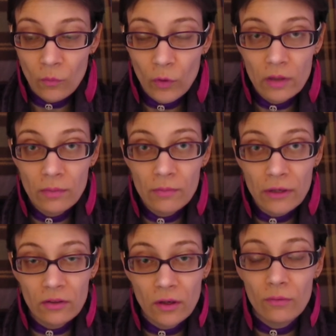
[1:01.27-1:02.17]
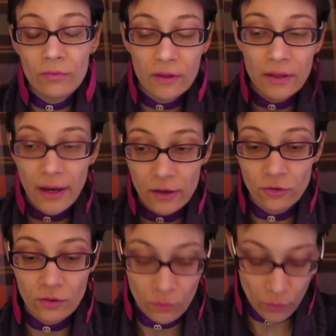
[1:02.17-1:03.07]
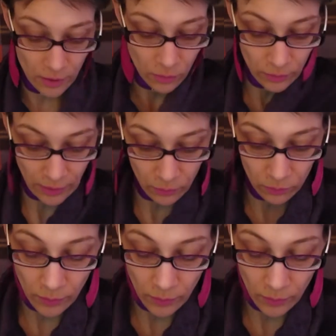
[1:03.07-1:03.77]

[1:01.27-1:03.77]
way to be myself than actually wear what I would